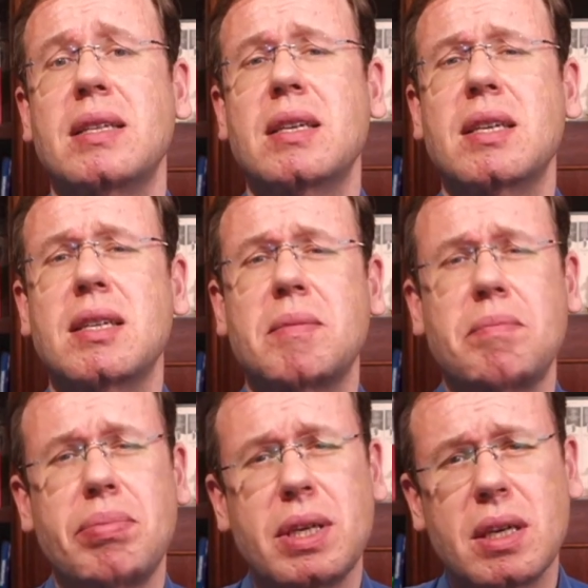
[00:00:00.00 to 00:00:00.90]
that
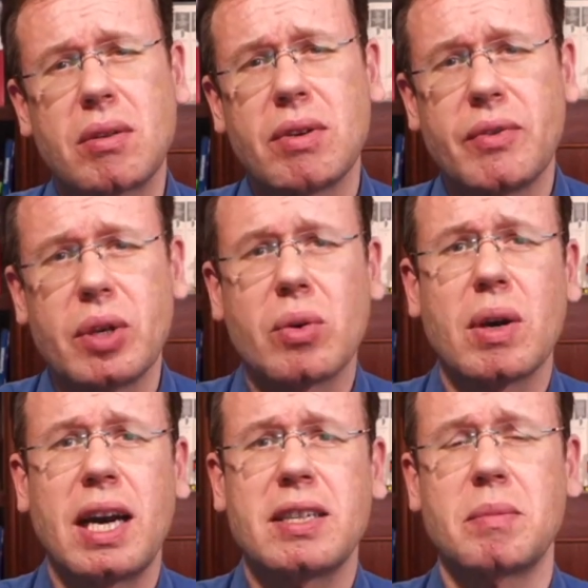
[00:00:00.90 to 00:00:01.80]
peer
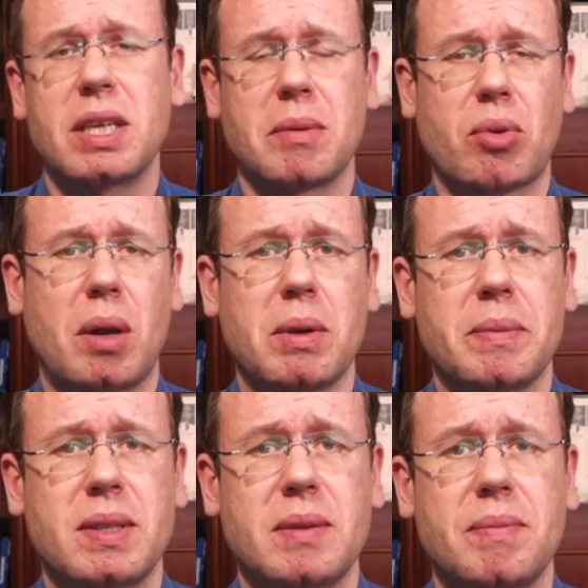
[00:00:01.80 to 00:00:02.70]
review has many
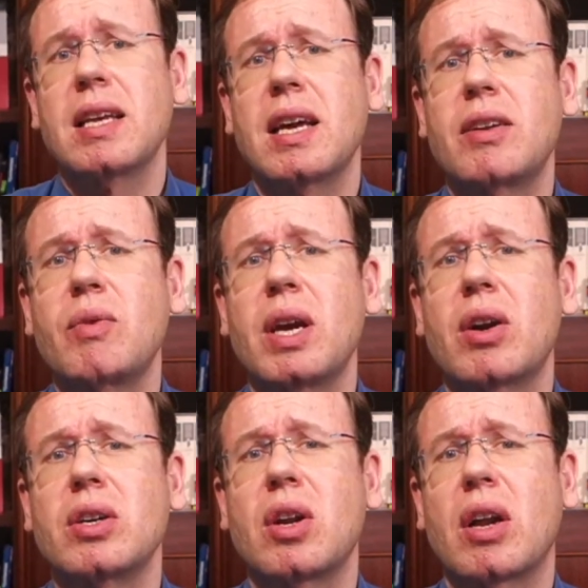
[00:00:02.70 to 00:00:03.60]
problems. Yet we
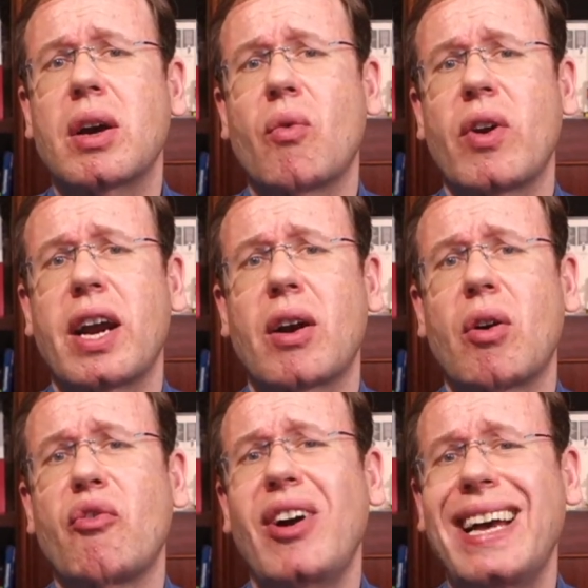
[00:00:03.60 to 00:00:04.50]
are not
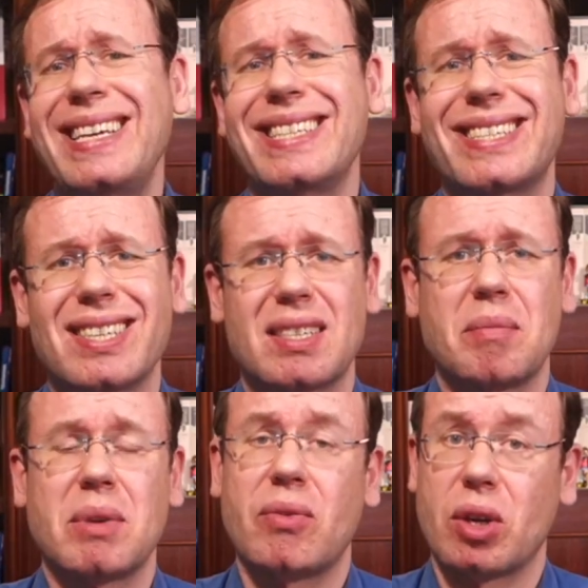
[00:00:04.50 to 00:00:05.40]
aware of any
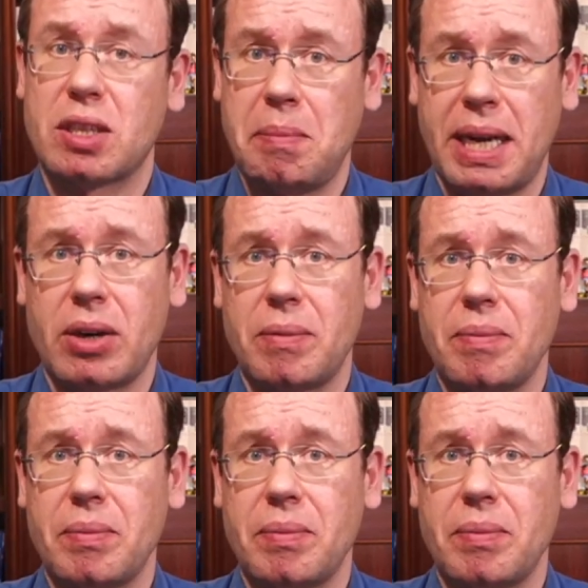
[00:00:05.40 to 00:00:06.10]
system that works better.